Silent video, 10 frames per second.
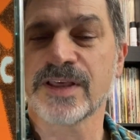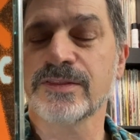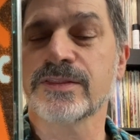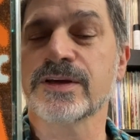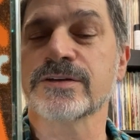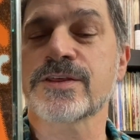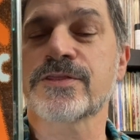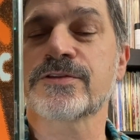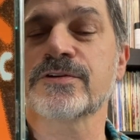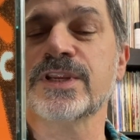There's
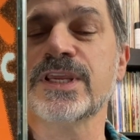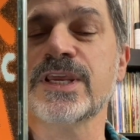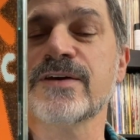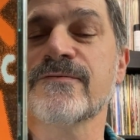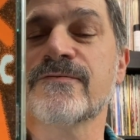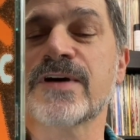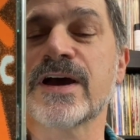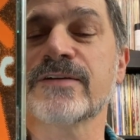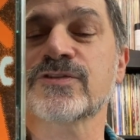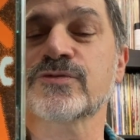
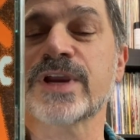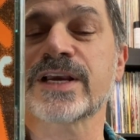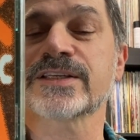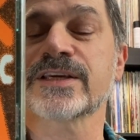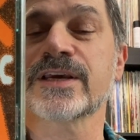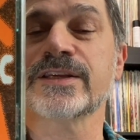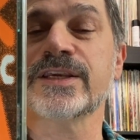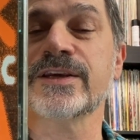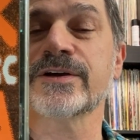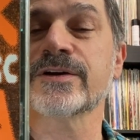35 tracks on
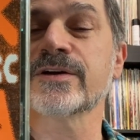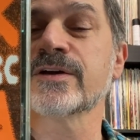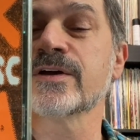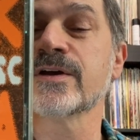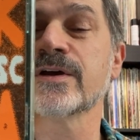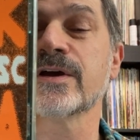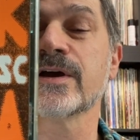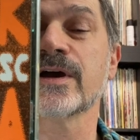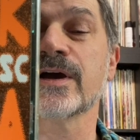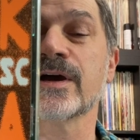here,
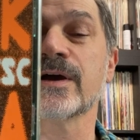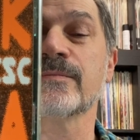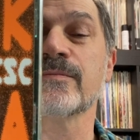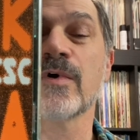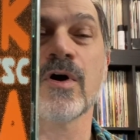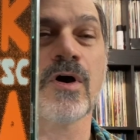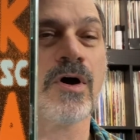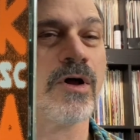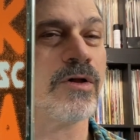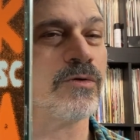
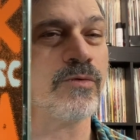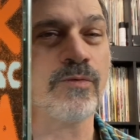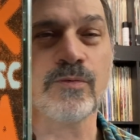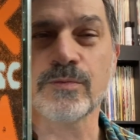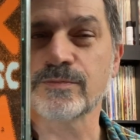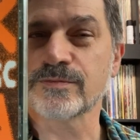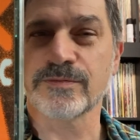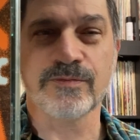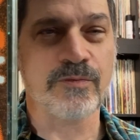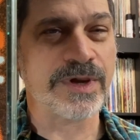all
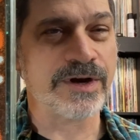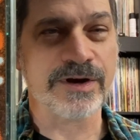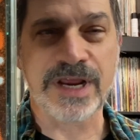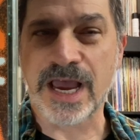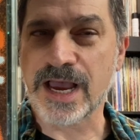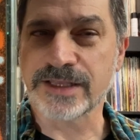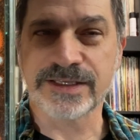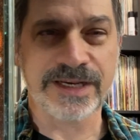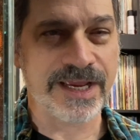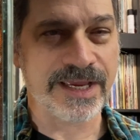weird odds
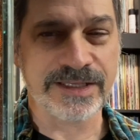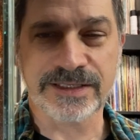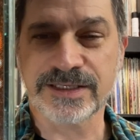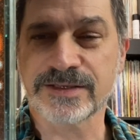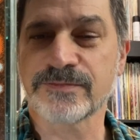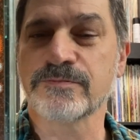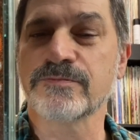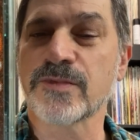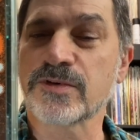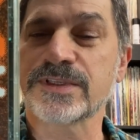and ends,
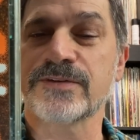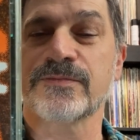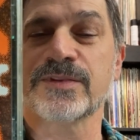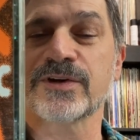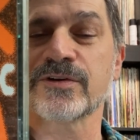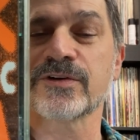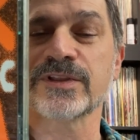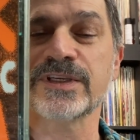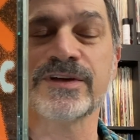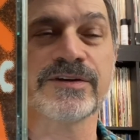mostly from the
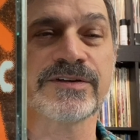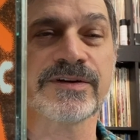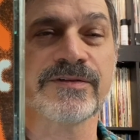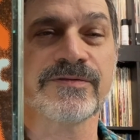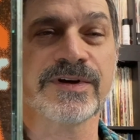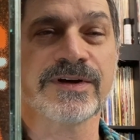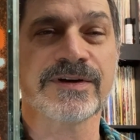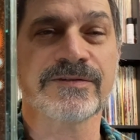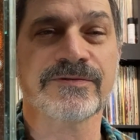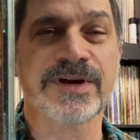early years of
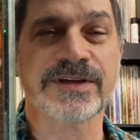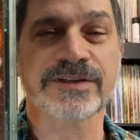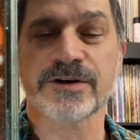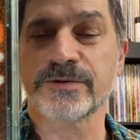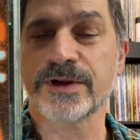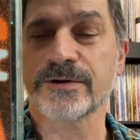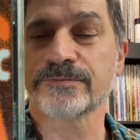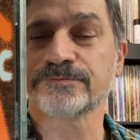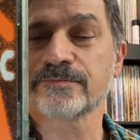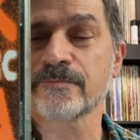Frank's career.
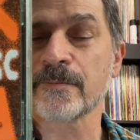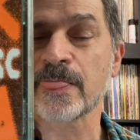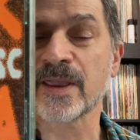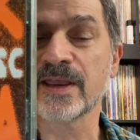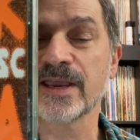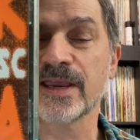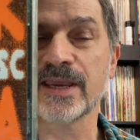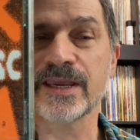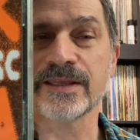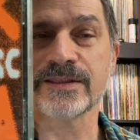
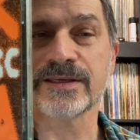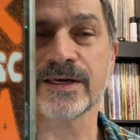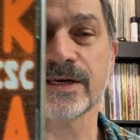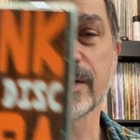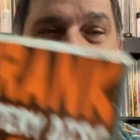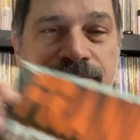And the